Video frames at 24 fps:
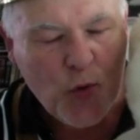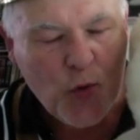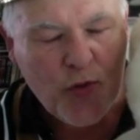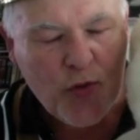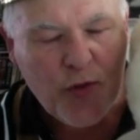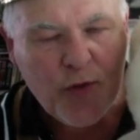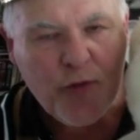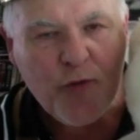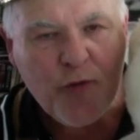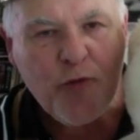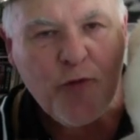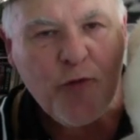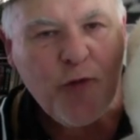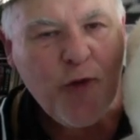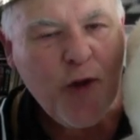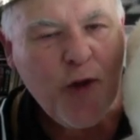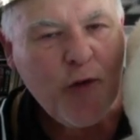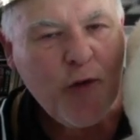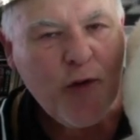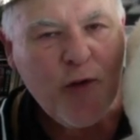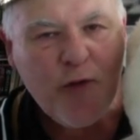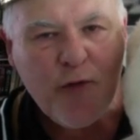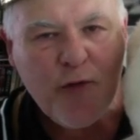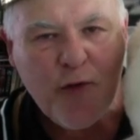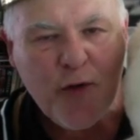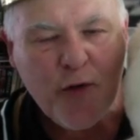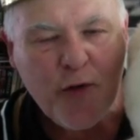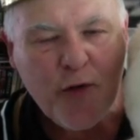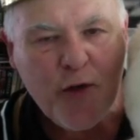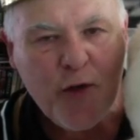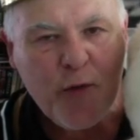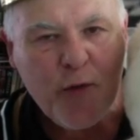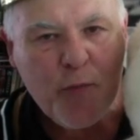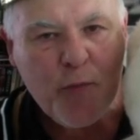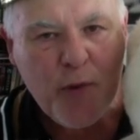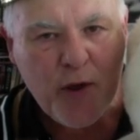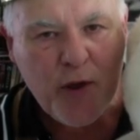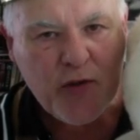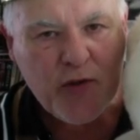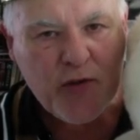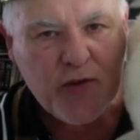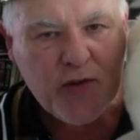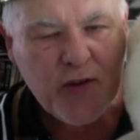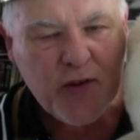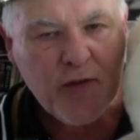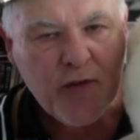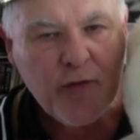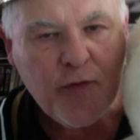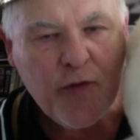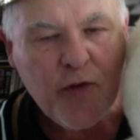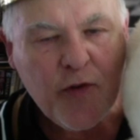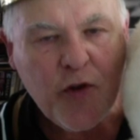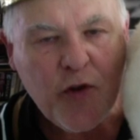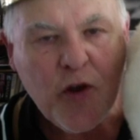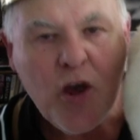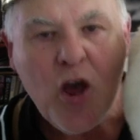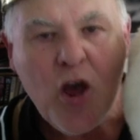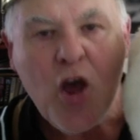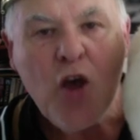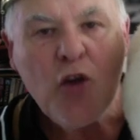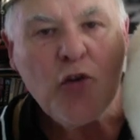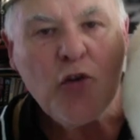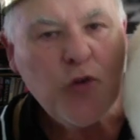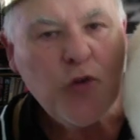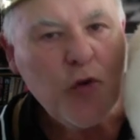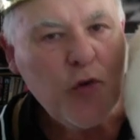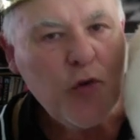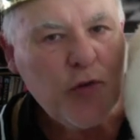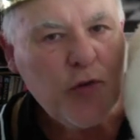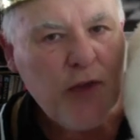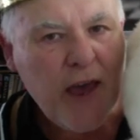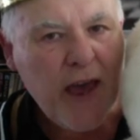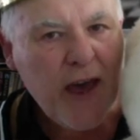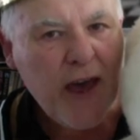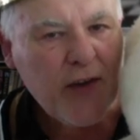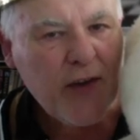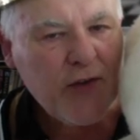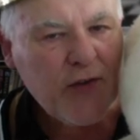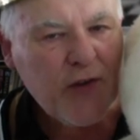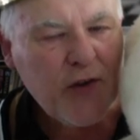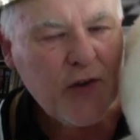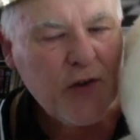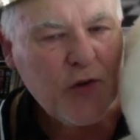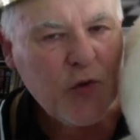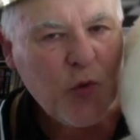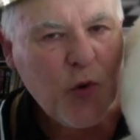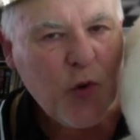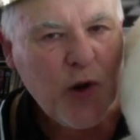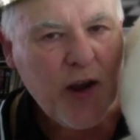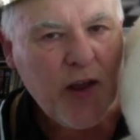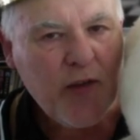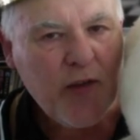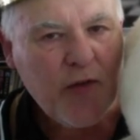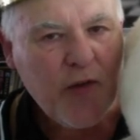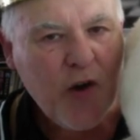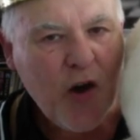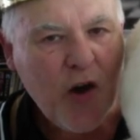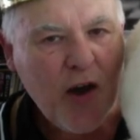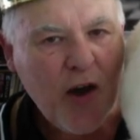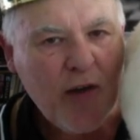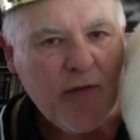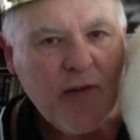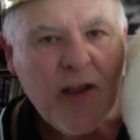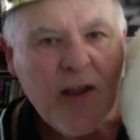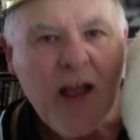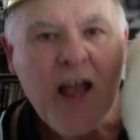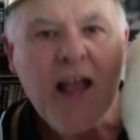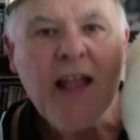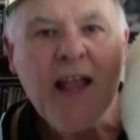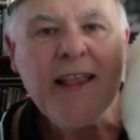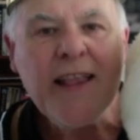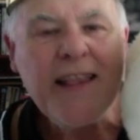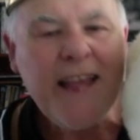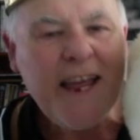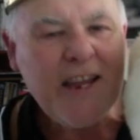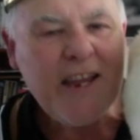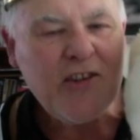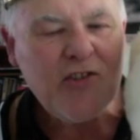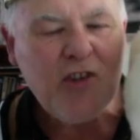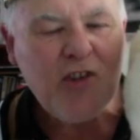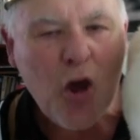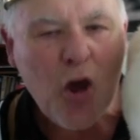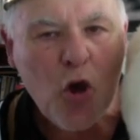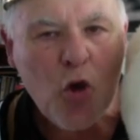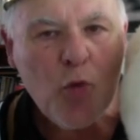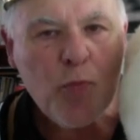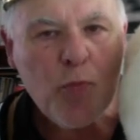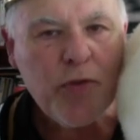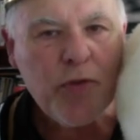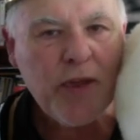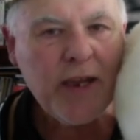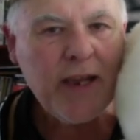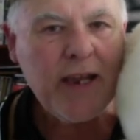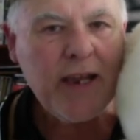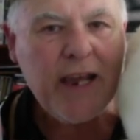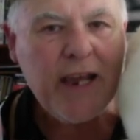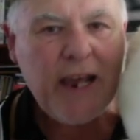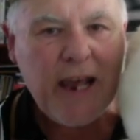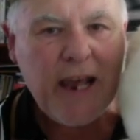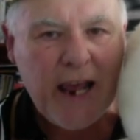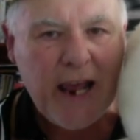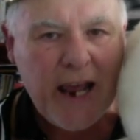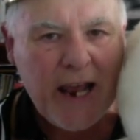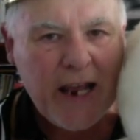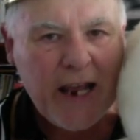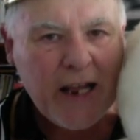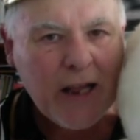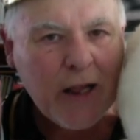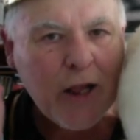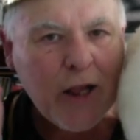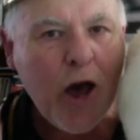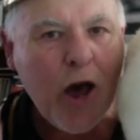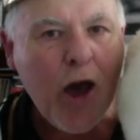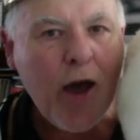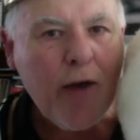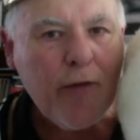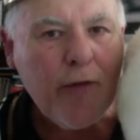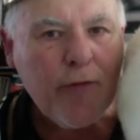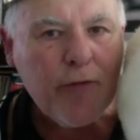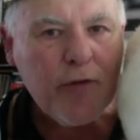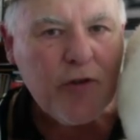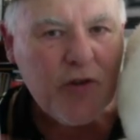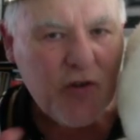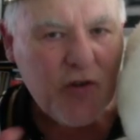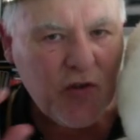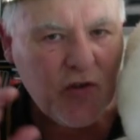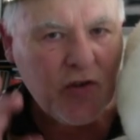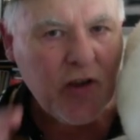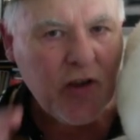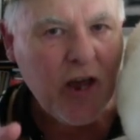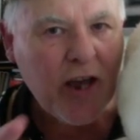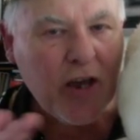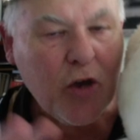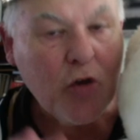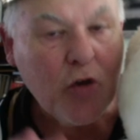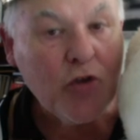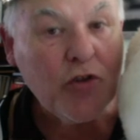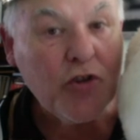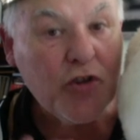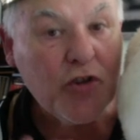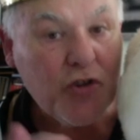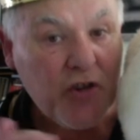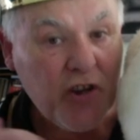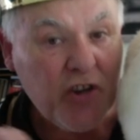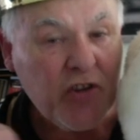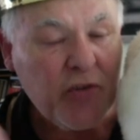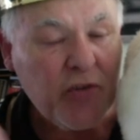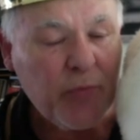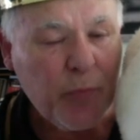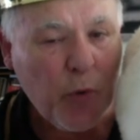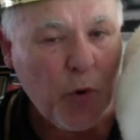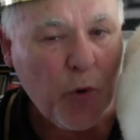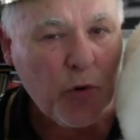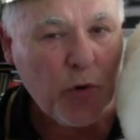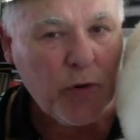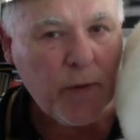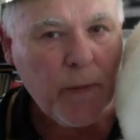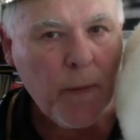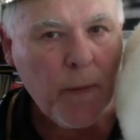the very, very best for 2025. Let's hope that in life, just like on the chessboard,